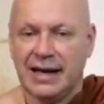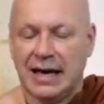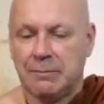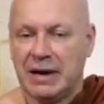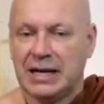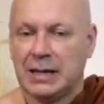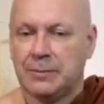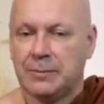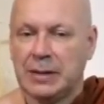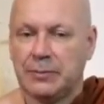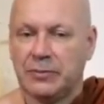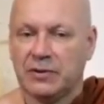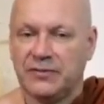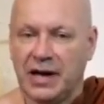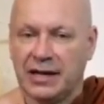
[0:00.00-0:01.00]
And many
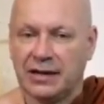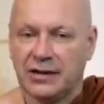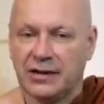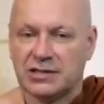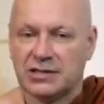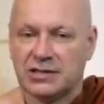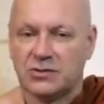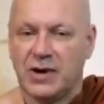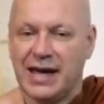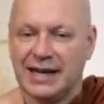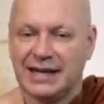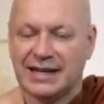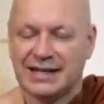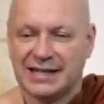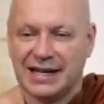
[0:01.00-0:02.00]
people find us
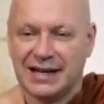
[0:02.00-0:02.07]
strange.